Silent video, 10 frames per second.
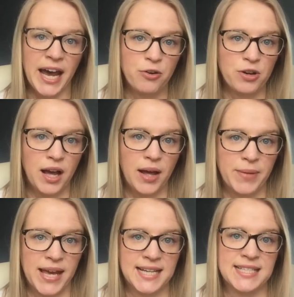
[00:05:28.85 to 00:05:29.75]
outcome
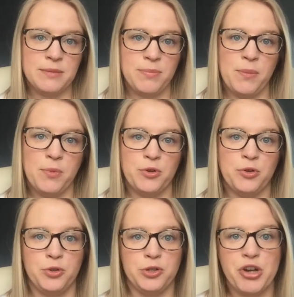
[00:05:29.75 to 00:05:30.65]
as the people
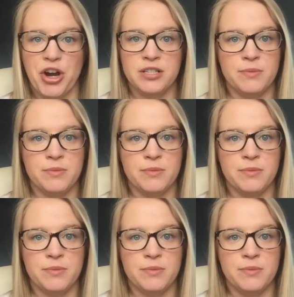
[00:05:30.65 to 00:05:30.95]
who you talked